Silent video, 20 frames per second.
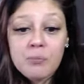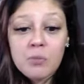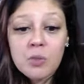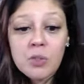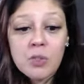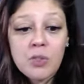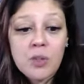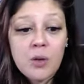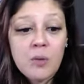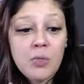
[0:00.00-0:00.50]

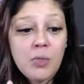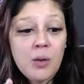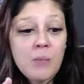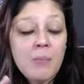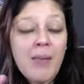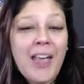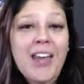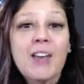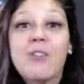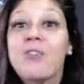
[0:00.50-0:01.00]
The
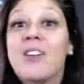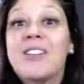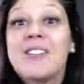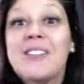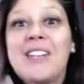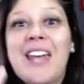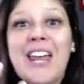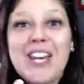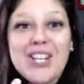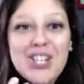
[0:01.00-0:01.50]

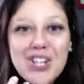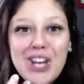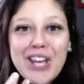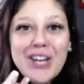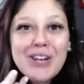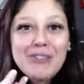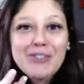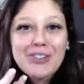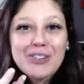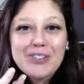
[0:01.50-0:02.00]
manifestation
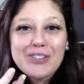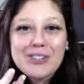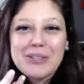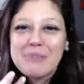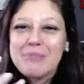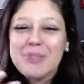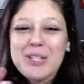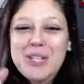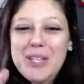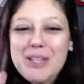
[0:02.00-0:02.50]
of your
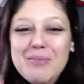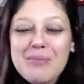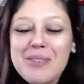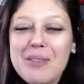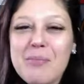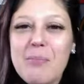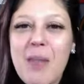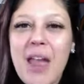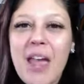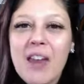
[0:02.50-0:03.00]
symptoms, the
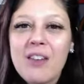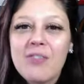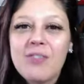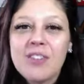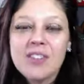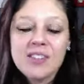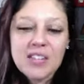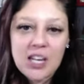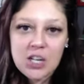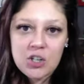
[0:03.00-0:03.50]

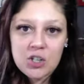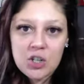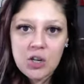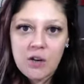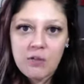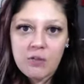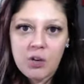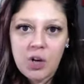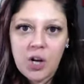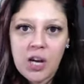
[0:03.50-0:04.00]
manifestation
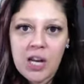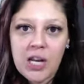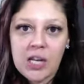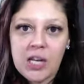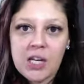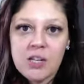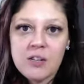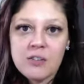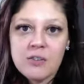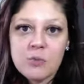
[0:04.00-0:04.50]
of your
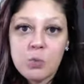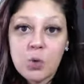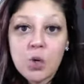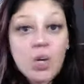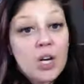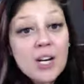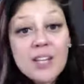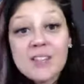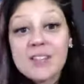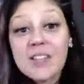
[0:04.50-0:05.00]
eating disorder
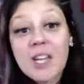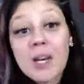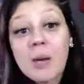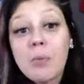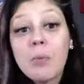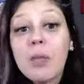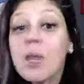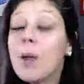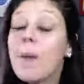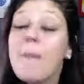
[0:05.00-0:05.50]
is going to
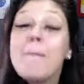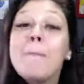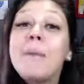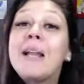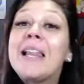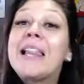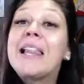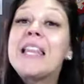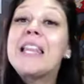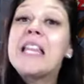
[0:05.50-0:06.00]
be
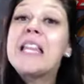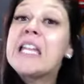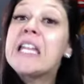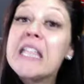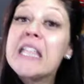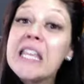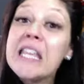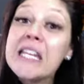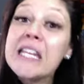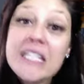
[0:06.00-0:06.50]

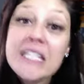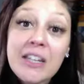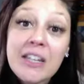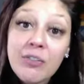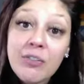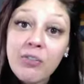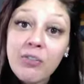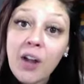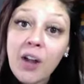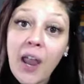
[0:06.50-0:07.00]
completely
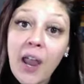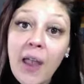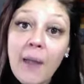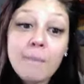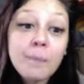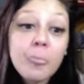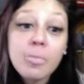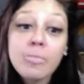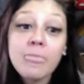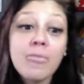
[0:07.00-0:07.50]
different
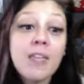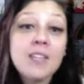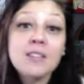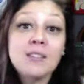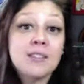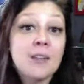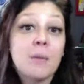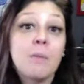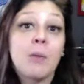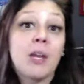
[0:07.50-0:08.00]
than
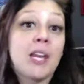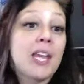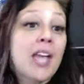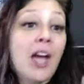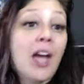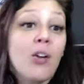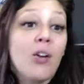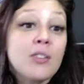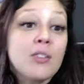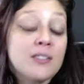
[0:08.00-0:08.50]
somebody
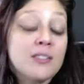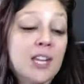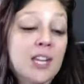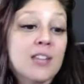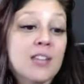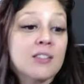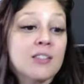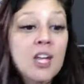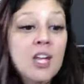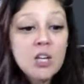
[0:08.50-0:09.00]

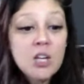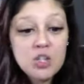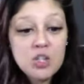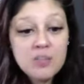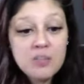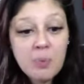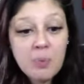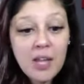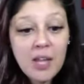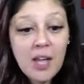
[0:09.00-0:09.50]
else's.
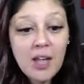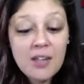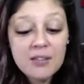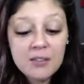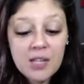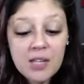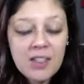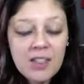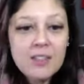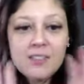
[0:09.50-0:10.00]
Just because,
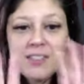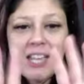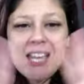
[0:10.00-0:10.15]
let's say